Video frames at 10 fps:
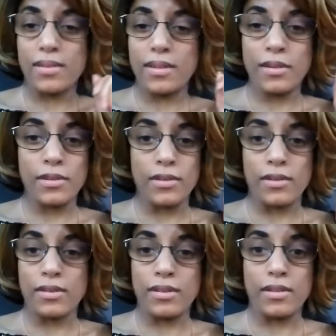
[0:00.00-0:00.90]
year has
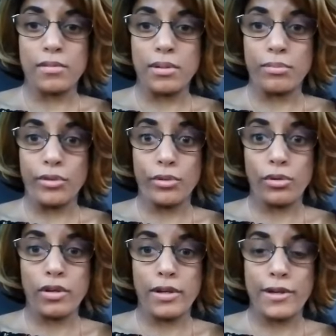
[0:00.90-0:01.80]
just been pure
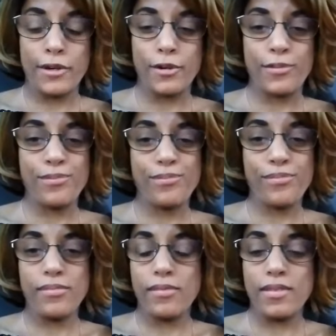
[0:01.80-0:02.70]
hell.
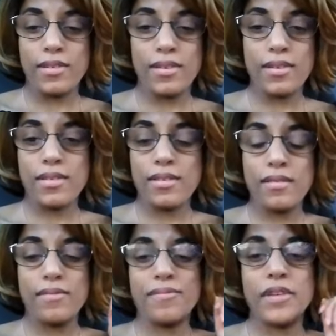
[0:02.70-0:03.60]
It's
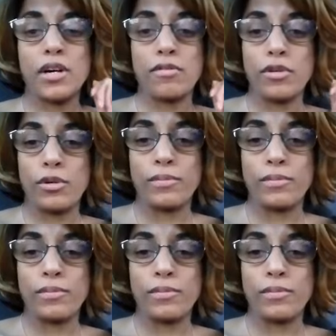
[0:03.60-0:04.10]
awful.